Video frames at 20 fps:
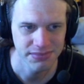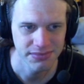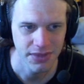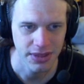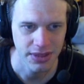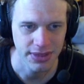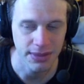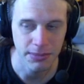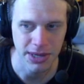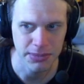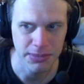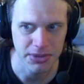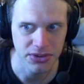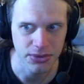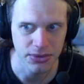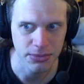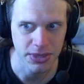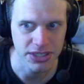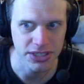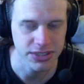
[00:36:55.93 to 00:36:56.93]
that might be
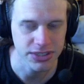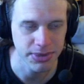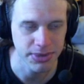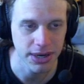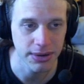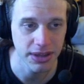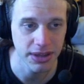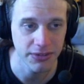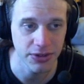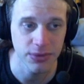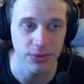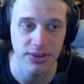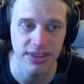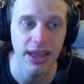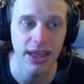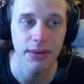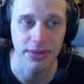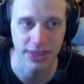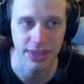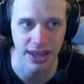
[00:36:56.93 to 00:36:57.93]
too much. But if you did
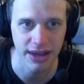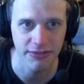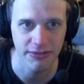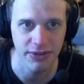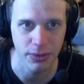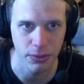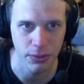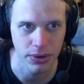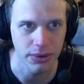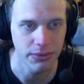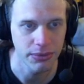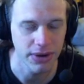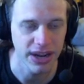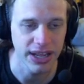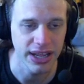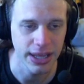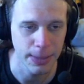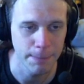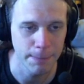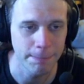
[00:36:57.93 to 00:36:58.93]
that with everyone,
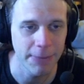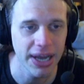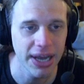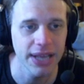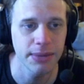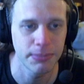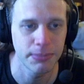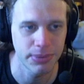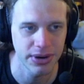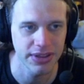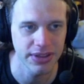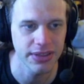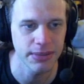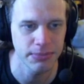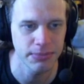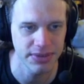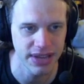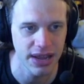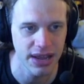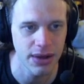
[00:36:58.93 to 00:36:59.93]
right, it might bring
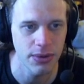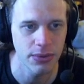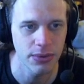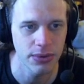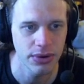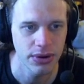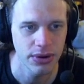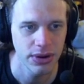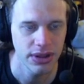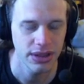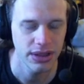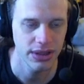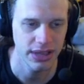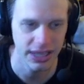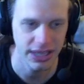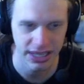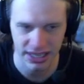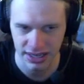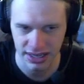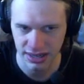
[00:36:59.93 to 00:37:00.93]
them down
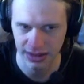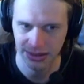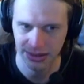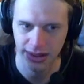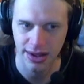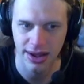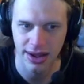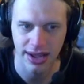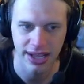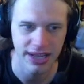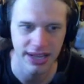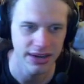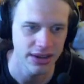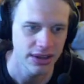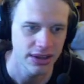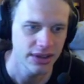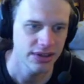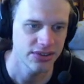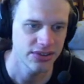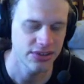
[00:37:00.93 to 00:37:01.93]
in line
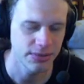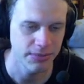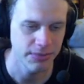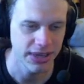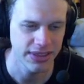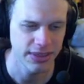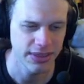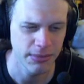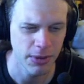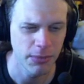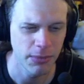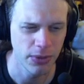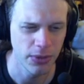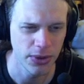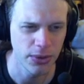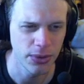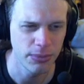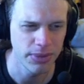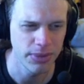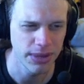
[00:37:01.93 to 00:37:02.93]
to make them a
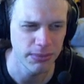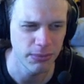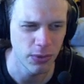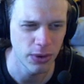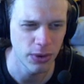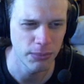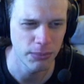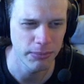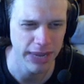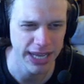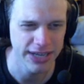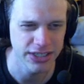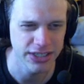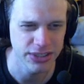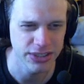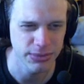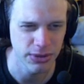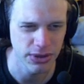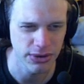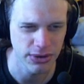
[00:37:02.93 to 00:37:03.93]
little bit more
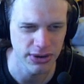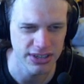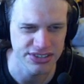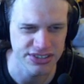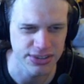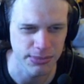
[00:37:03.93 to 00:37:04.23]
manageable across the